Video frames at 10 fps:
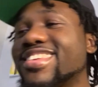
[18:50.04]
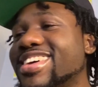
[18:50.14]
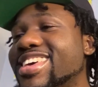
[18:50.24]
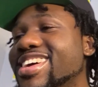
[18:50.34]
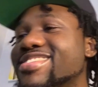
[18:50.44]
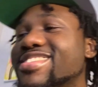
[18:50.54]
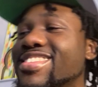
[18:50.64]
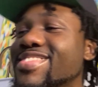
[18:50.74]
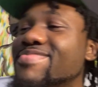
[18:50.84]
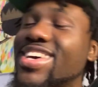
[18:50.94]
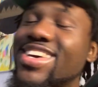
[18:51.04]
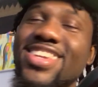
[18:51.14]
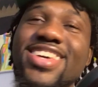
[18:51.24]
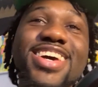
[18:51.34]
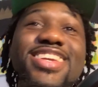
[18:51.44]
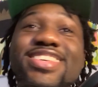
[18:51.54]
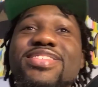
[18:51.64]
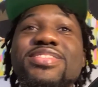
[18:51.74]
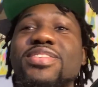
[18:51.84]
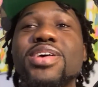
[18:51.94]
the Kickstarter, man. This is
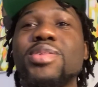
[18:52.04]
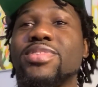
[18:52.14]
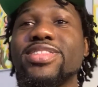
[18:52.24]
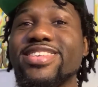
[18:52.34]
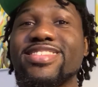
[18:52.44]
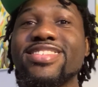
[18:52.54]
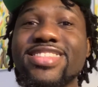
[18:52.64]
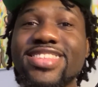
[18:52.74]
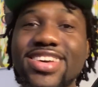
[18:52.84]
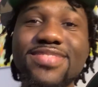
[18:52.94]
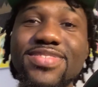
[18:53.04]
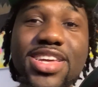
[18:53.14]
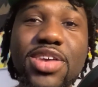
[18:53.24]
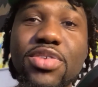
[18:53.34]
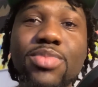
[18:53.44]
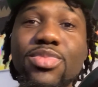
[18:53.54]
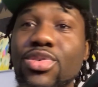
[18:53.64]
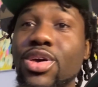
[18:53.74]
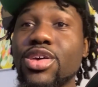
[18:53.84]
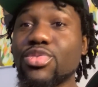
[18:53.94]
incredible. This is literally incredible.
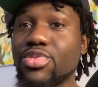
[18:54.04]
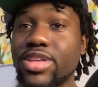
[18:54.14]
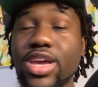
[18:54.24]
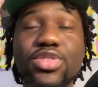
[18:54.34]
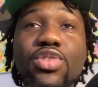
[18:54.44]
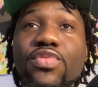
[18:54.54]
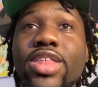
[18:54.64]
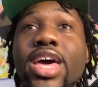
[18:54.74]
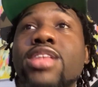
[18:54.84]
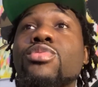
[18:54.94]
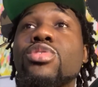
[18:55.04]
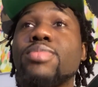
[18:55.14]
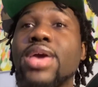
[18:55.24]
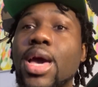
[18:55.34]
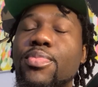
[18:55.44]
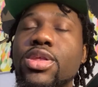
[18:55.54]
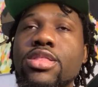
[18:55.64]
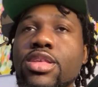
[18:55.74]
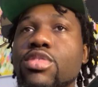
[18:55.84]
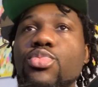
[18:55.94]
So stay tuned for that. It's going to be happening
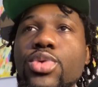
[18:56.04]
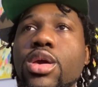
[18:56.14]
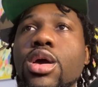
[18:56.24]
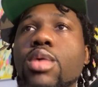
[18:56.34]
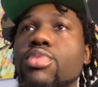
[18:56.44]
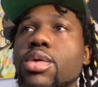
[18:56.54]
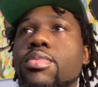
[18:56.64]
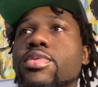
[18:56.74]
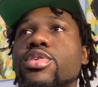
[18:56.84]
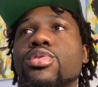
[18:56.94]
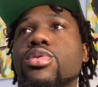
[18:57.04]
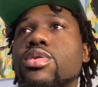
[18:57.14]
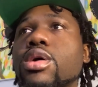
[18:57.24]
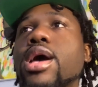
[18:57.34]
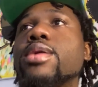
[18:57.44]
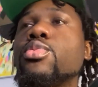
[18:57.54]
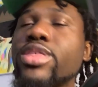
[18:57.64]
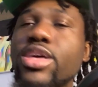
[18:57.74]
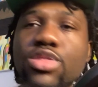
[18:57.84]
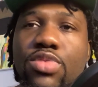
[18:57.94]
this week, probably
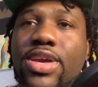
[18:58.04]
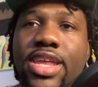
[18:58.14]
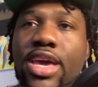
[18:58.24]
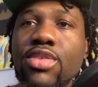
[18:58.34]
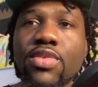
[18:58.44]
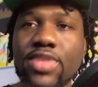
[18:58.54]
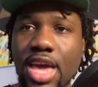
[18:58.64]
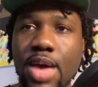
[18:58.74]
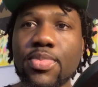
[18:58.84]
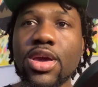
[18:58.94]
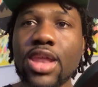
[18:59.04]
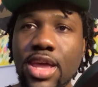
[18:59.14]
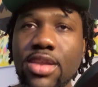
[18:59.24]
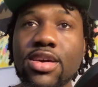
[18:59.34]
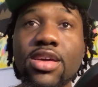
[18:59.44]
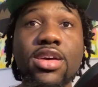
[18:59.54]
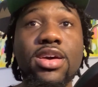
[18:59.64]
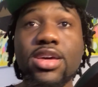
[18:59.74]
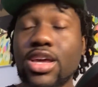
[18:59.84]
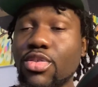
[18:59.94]
within 3 days of the campaign ending.
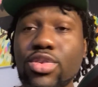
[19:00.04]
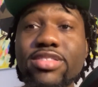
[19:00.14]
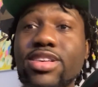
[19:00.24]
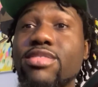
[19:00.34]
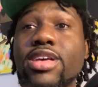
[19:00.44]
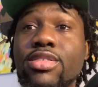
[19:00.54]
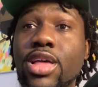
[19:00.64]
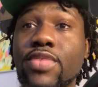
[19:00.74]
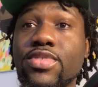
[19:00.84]
It's only 6 days left.